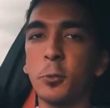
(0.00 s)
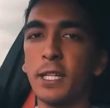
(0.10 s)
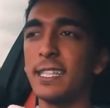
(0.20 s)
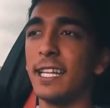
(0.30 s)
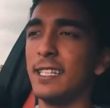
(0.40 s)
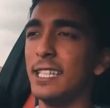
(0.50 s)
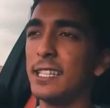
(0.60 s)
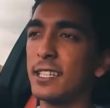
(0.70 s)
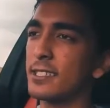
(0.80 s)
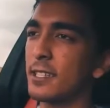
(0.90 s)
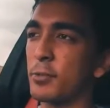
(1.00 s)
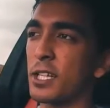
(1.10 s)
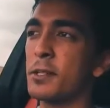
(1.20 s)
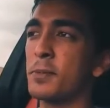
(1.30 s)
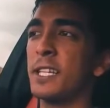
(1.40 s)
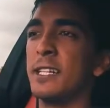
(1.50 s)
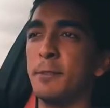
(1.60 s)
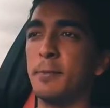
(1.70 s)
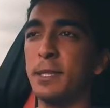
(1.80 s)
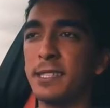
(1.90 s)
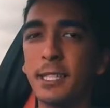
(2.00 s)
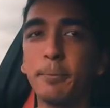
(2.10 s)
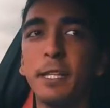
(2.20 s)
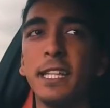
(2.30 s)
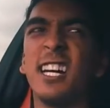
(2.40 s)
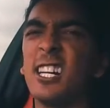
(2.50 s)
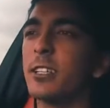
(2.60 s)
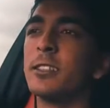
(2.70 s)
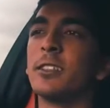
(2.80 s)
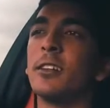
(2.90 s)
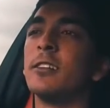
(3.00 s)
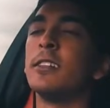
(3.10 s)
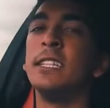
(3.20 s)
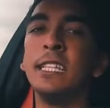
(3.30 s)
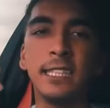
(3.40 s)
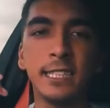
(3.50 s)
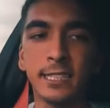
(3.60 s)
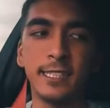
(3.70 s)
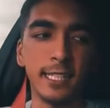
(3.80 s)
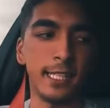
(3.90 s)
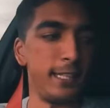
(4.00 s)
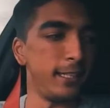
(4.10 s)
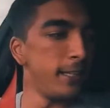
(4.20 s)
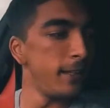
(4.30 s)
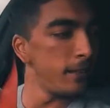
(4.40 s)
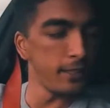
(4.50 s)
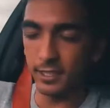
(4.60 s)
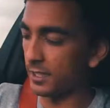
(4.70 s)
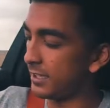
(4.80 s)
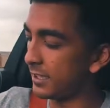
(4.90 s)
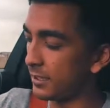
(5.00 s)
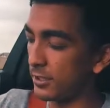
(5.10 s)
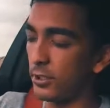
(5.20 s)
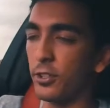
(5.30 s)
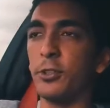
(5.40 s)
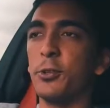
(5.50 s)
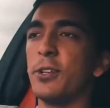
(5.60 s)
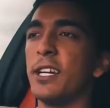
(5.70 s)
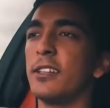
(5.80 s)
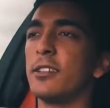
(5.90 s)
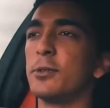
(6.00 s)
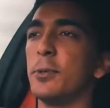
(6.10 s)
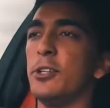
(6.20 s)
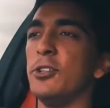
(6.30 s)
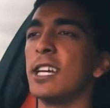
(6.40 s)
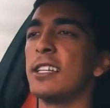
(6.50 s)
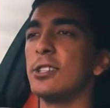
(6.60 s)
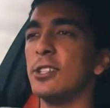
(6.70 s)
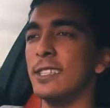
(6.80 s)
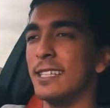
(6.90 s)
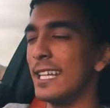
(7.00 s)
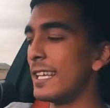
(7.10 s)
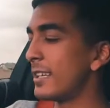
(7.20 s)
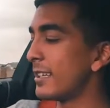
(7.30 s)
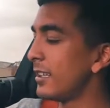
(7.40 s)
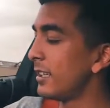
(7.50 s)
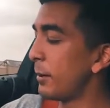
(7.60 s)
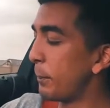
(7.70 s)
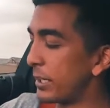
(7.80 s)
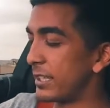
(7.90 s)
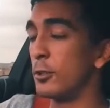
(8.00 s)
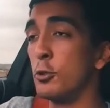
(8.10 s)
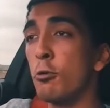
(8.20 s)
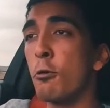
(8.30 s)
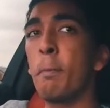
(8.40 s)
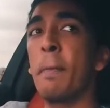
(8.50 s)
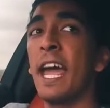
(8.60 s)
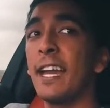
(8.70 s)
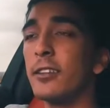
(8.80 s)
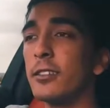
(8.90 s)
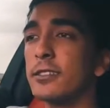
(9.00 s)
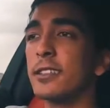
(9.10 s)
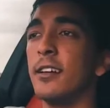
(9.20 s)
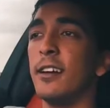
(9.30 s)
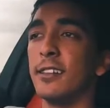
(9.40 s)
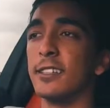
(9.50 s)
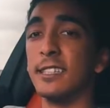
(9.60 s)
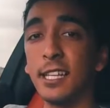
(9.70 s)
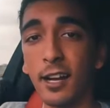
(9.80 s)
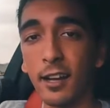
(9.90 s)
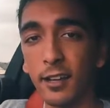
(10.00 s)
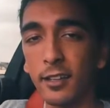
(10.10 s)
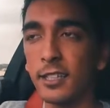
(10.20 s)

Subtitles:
sweat and leather sometimes becomes a bit slippy. Alcantara, sticky. Here on the door handles where you touch is leather, but the door panels are Alcantara.